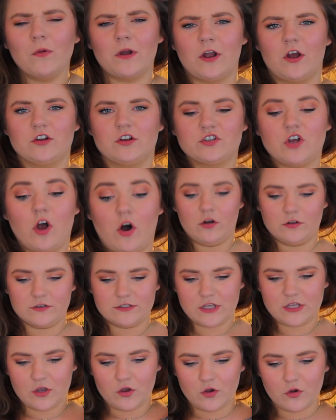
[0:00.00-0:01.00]
my gosh,
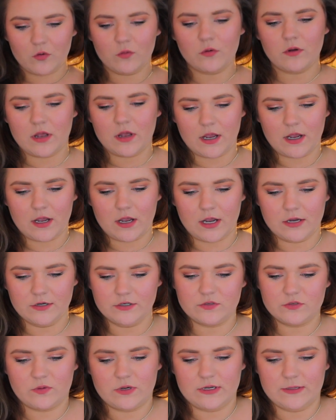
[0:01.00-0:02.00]
also, I
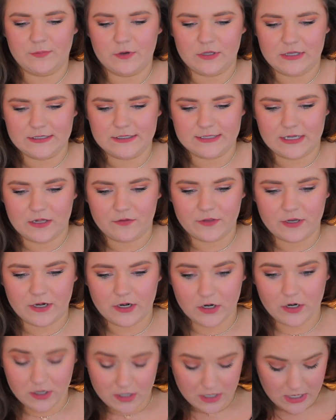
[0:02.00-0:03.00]
just want to put this out
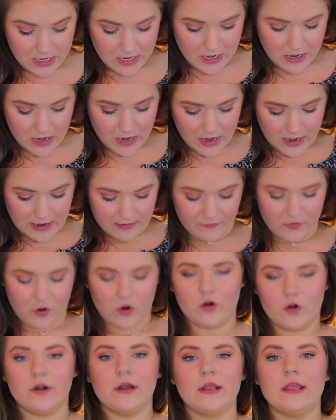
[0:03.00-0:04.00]
there. I've
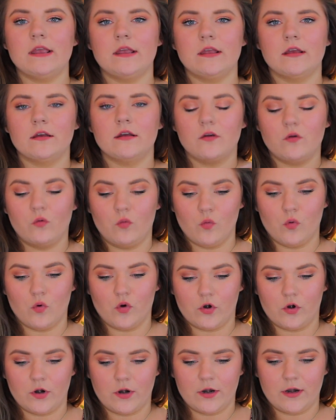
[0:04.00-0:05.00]
already
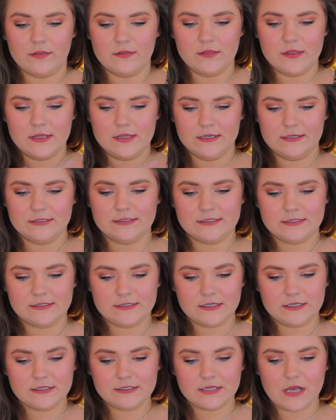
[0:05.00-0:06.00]
worn
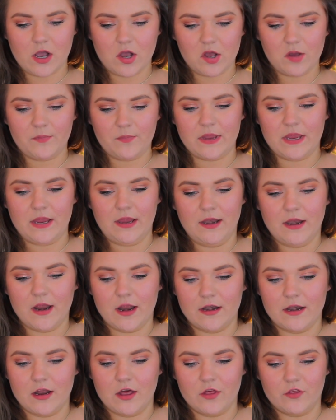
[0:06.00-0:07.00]
this top in
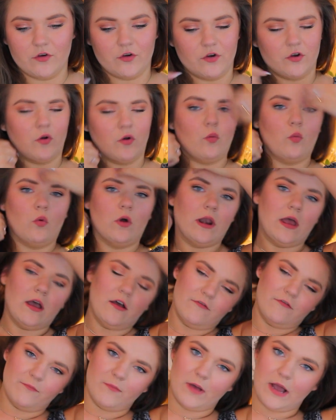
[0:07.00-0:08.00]
another one
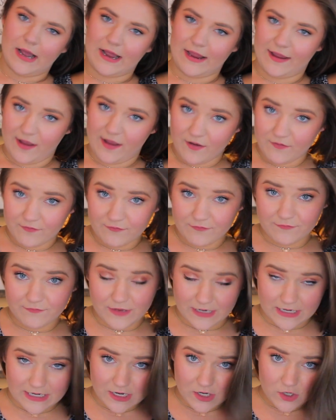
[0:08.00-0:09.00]
of my
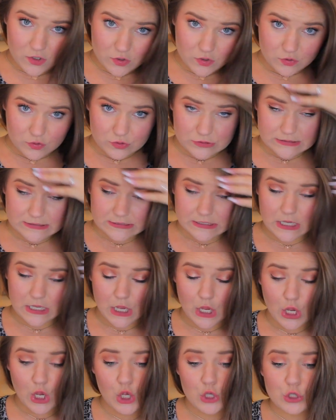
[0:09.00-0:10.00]
videos.
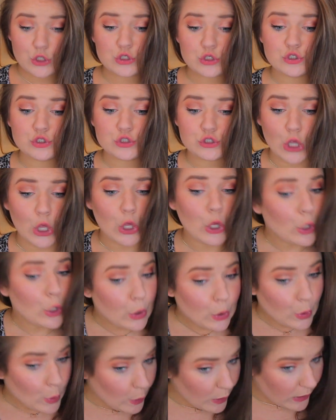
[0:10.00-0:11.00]

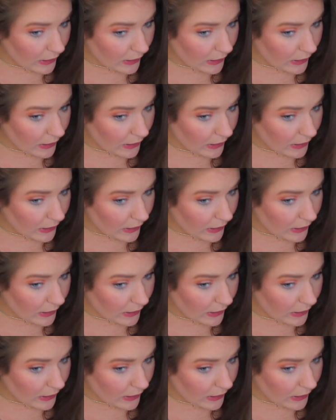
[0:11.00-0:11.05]
So,